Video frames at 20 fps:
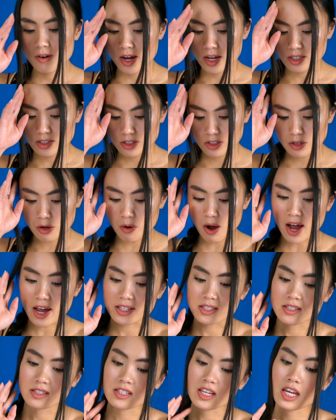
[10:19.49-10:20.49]
right, so I
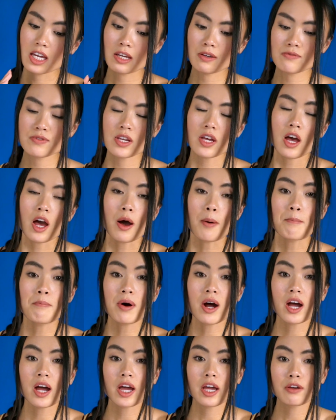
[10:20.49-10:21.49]
saved
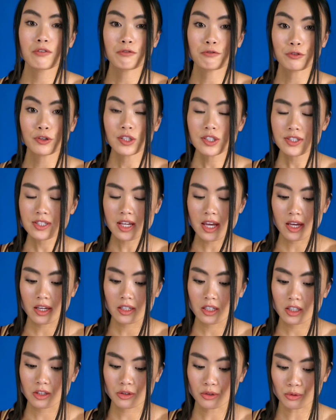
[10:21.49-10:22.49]
my first
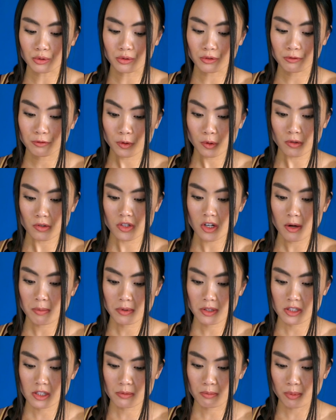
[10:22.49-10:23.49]
edit through Photoshop
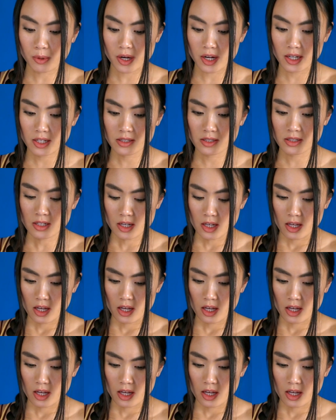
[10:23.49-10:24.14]
Express.